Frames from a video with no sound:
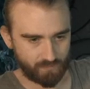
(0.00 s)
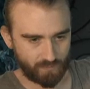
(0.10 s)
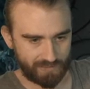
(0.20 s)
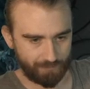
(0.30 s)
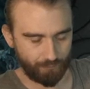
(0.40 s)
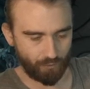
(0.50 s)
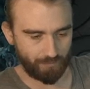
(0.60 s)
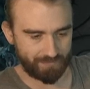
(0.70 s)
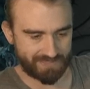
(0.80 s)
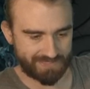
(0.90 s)
Well, the
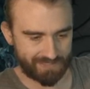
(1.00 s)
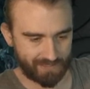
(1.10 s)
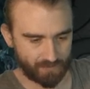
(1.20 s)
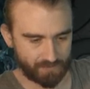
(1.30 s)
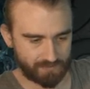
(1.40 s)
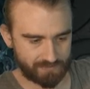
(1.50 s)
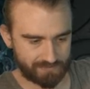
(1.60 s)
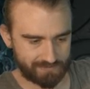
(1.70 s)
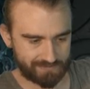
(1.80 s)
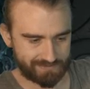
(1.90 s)
problem is now...
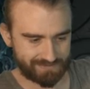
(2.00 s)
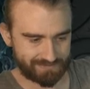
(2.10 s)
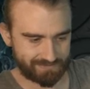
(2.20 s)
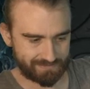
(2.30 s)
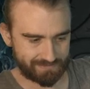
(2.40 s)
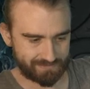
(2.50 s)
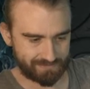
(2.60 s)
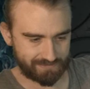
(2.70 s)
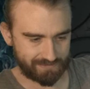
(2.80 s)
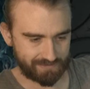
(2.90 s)

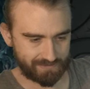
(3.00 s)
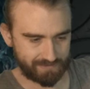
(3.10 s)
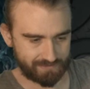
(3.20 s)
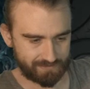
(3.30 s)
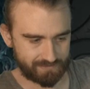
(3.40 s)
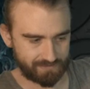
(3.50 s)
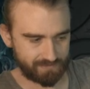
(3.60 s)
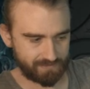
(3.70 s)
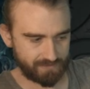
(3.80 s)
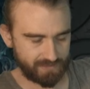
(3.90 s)
Ah, uh,
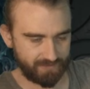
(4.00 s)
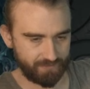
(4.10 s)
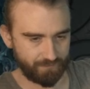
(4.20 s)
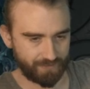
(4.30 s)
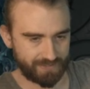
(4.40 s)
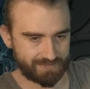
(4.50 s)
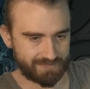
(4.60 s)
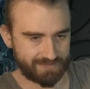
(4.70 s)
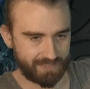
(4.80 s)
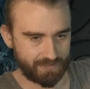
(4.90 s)
even if I
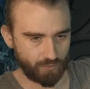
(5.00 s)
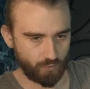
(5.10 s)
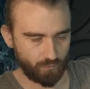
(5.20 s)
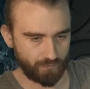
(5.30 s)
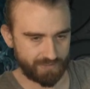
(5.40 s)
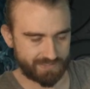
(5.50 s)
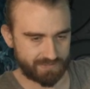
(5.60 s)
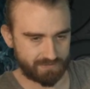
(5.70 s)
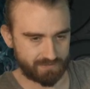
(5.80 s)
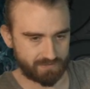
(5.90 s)
take over his...
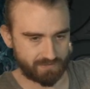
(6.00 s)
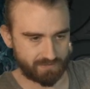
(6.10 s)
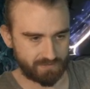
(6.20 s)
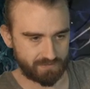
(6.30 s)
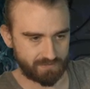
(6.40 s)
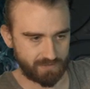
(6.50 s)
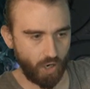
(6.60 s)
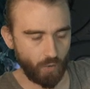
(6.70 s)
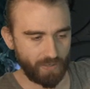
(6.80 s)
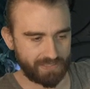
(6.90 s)

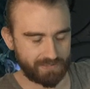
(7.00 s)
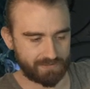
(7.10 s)
No, I...